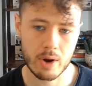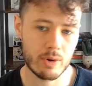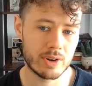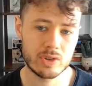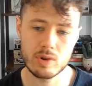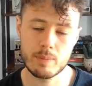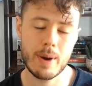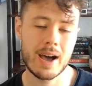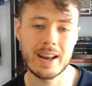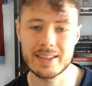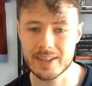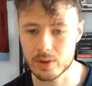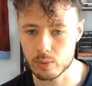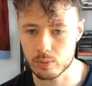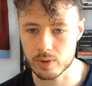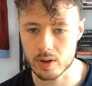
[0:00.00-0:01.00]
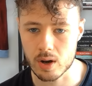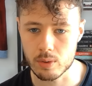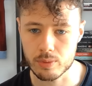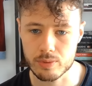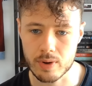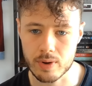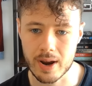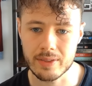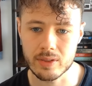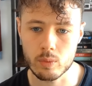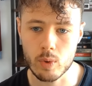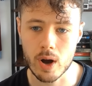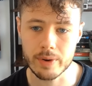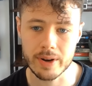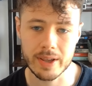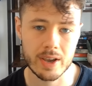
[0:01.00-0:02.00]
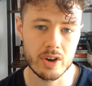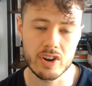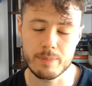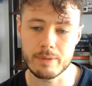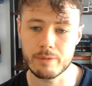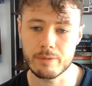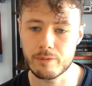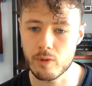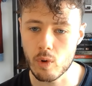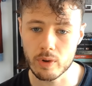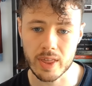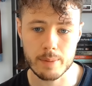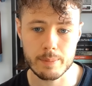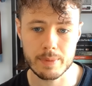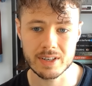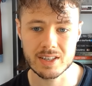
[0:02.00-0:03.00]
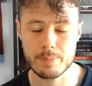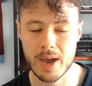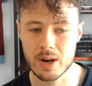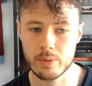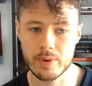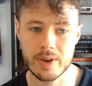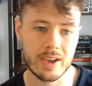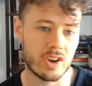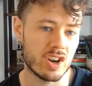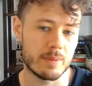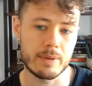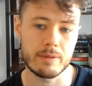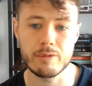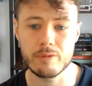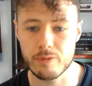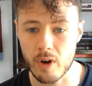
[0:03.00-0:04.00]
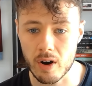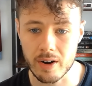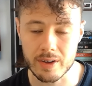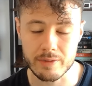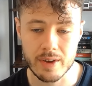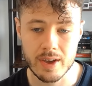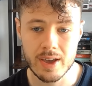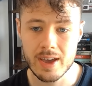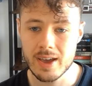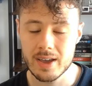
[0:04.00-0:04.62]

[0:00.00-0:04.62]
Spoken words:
Crystal Palace had all the goal threat in the world. It could have been 4, they missed a penalty. It could have been 5.